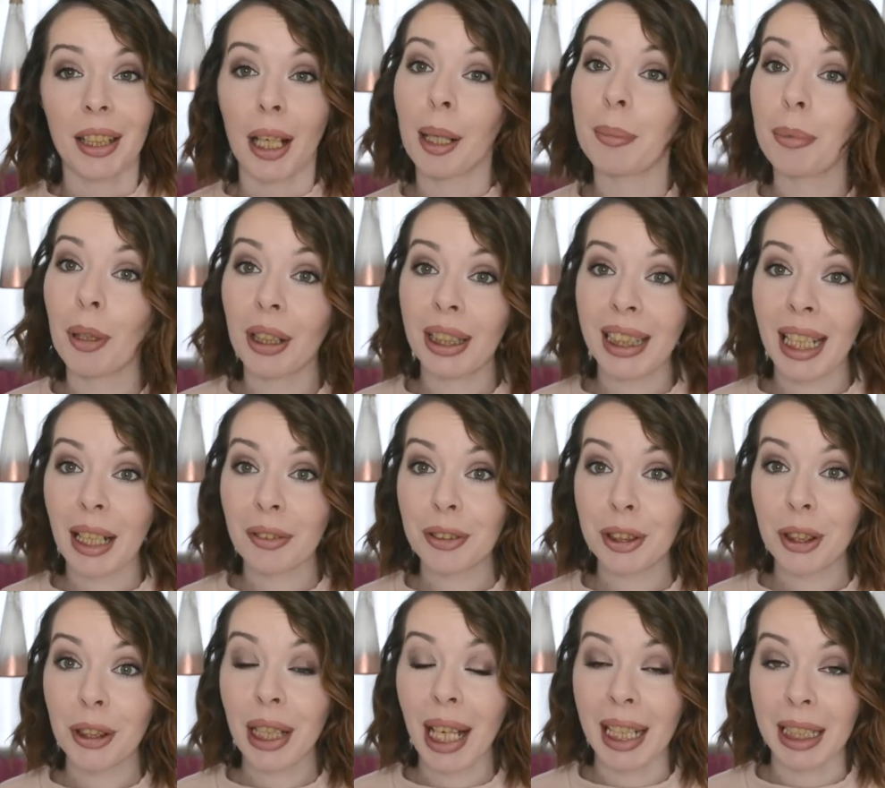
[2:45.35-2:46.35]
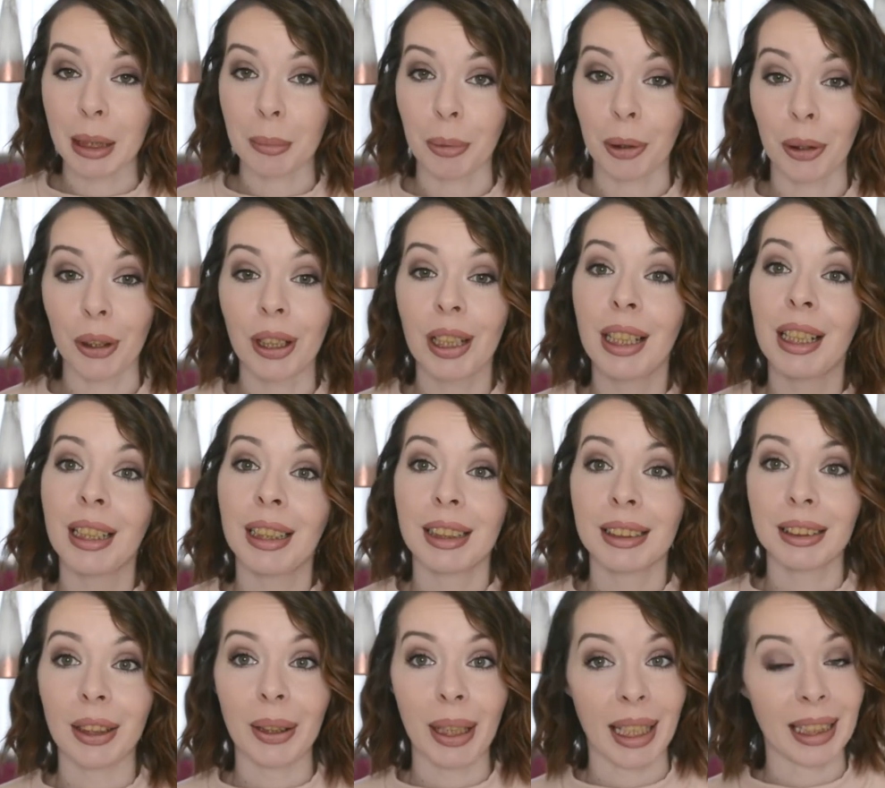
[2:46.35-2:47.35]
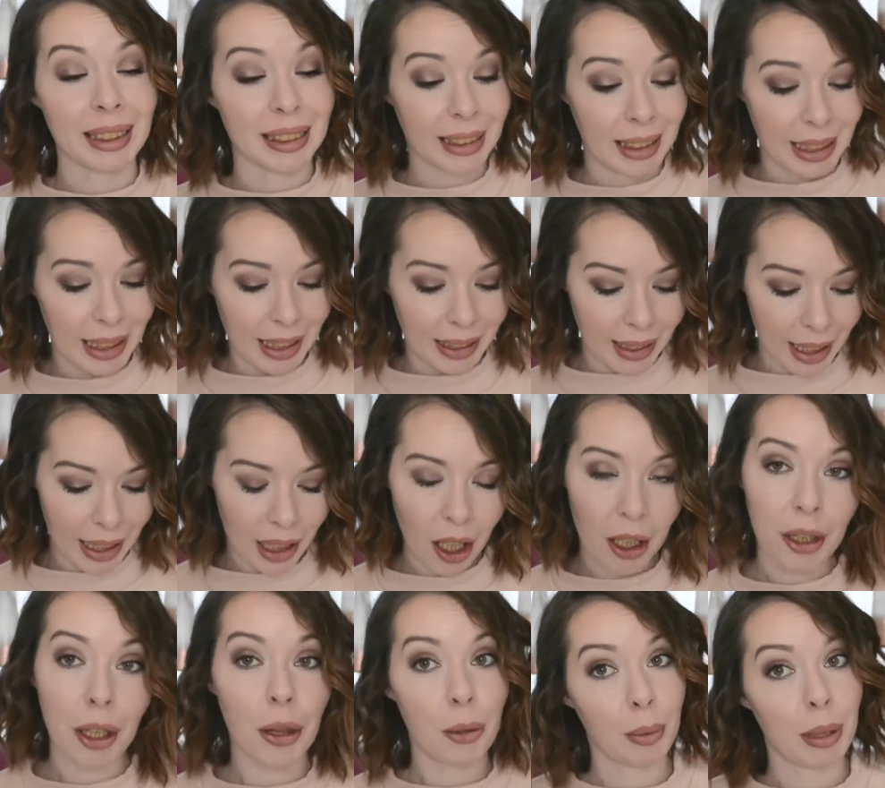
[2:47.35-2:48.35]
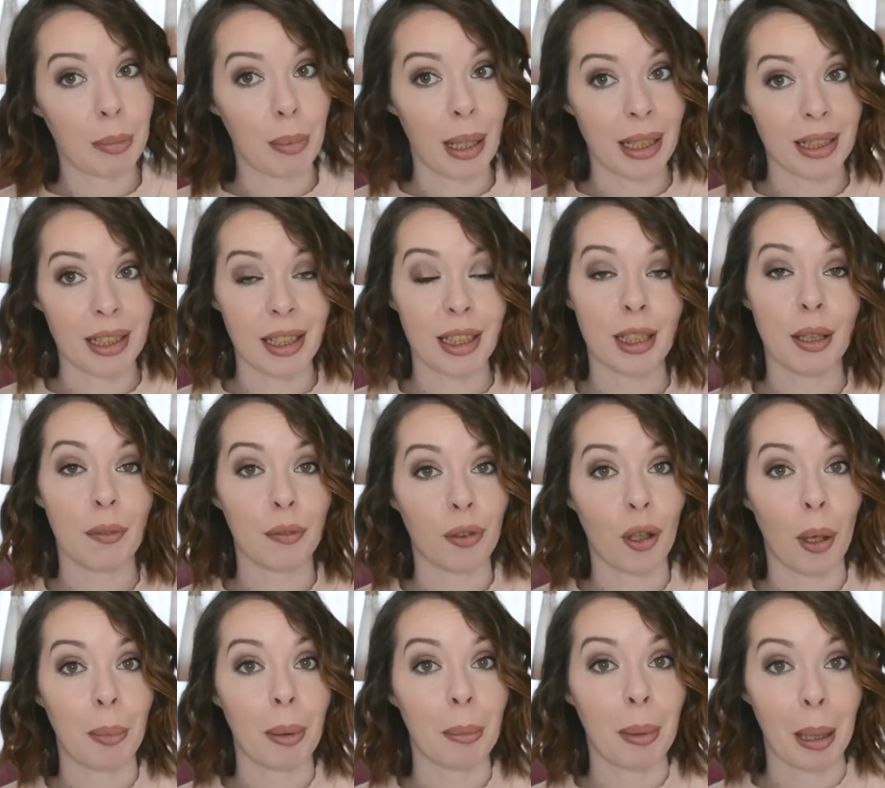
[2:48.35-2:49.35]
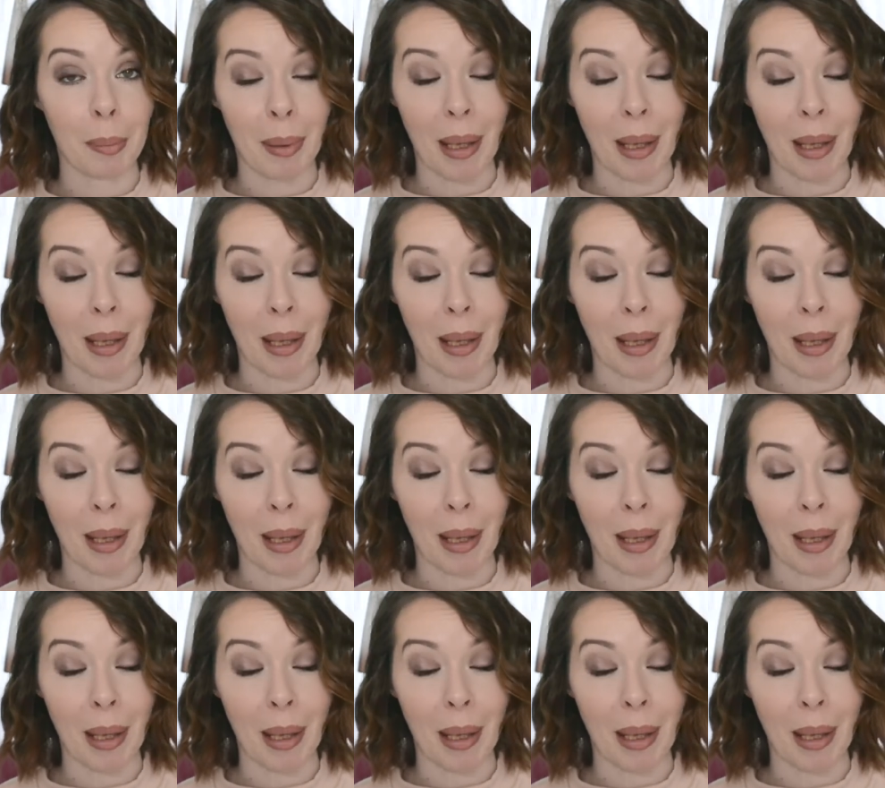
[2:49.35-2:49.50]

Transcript: I'm not going to have to do that anymore. So yes, they are the three presents from my